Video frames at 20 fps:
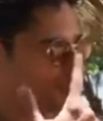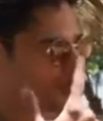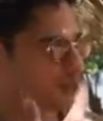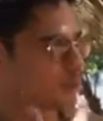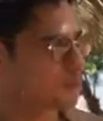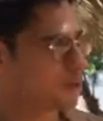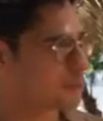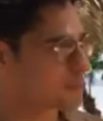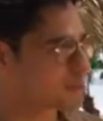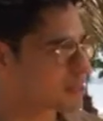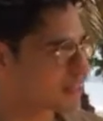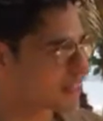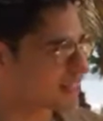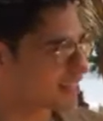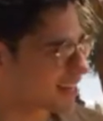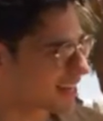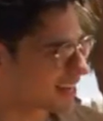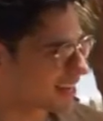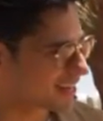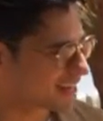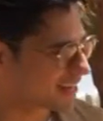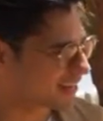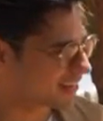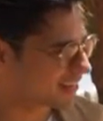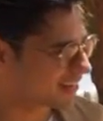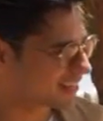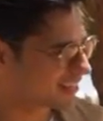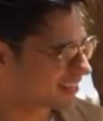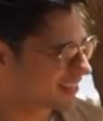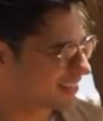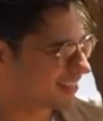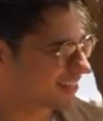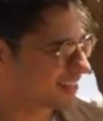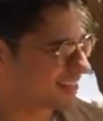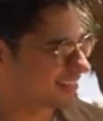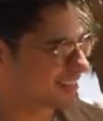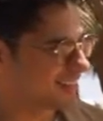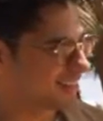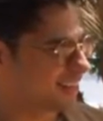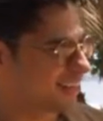Only one meal a day.
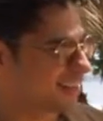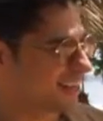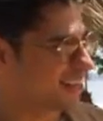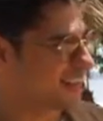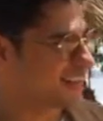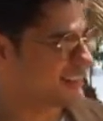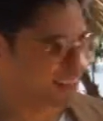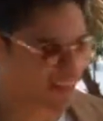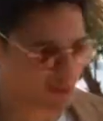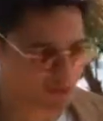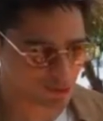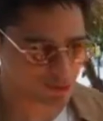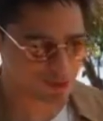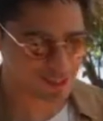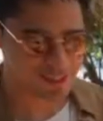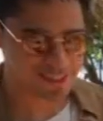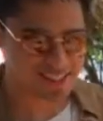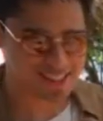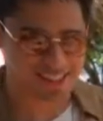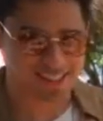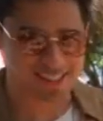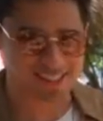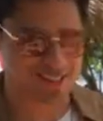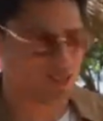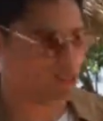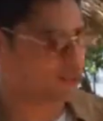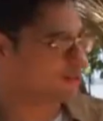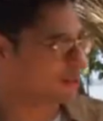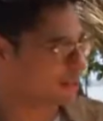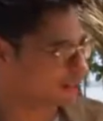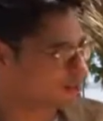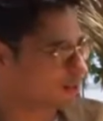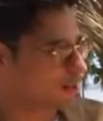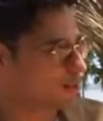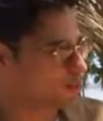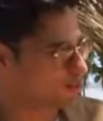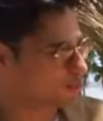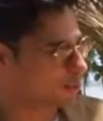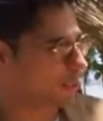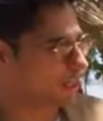And that would consist of, are
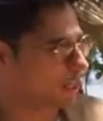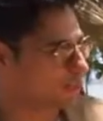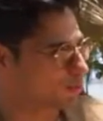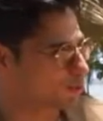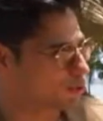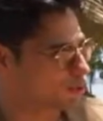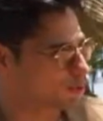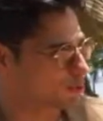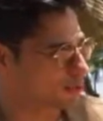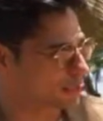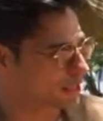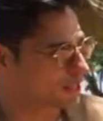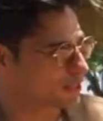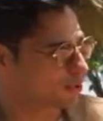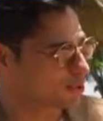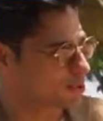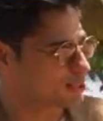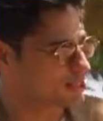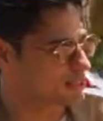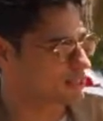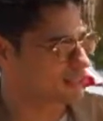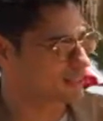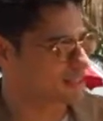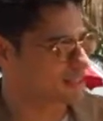you picky what you eat, or is it